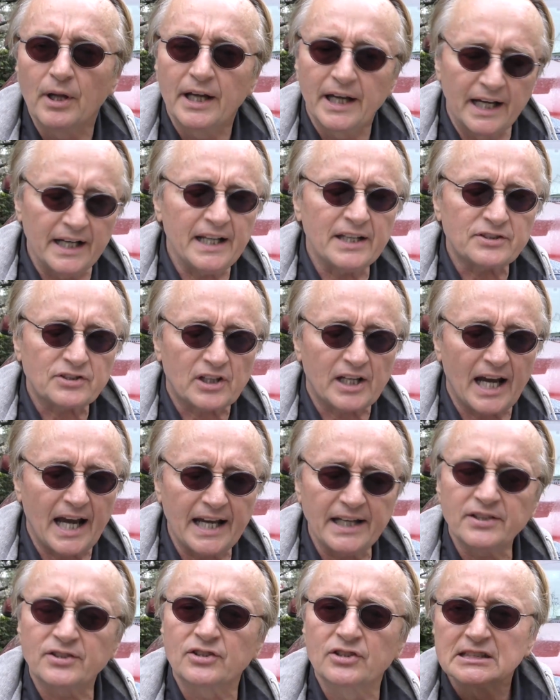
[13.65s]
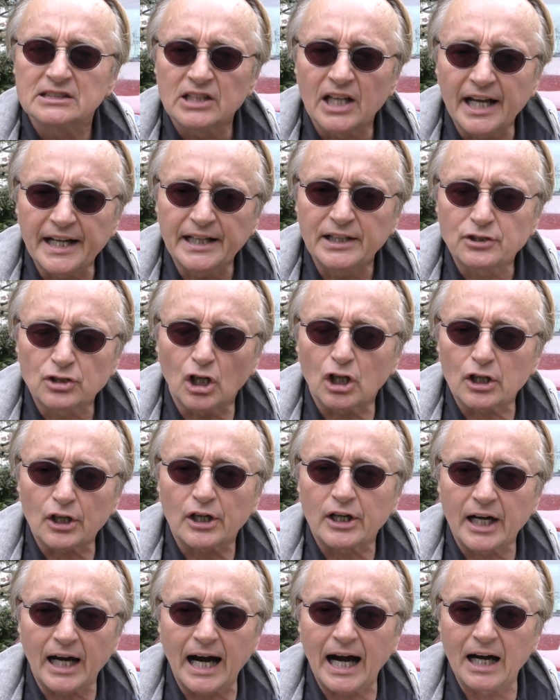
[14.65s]
In this case, lady took her
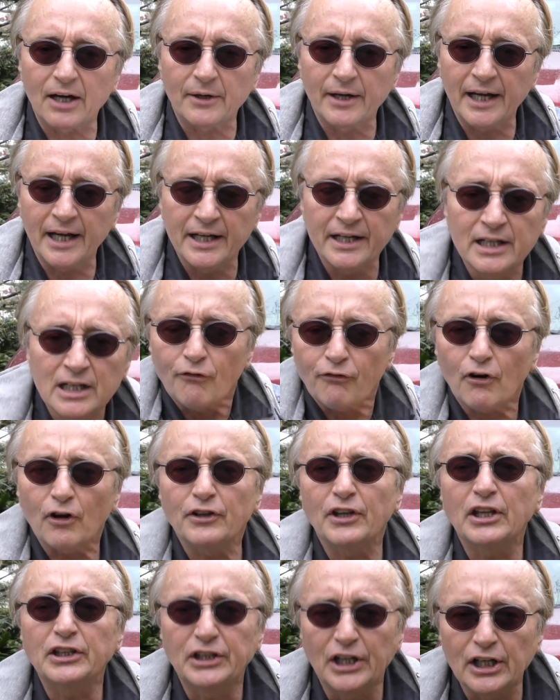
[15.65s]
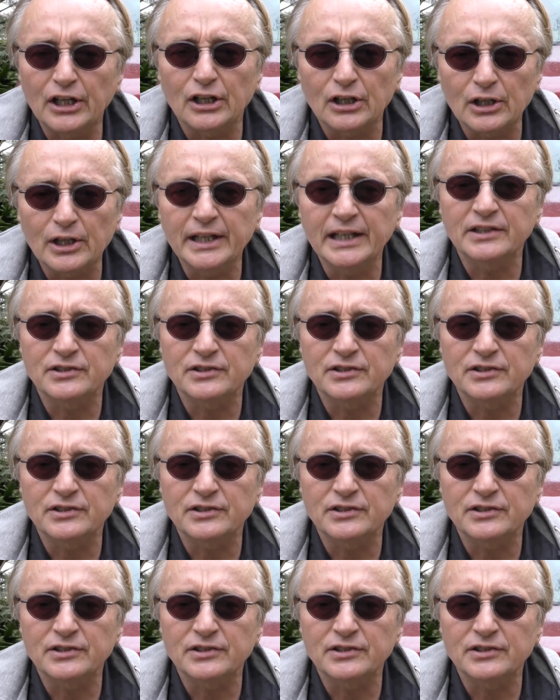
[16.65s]
car in for the yearly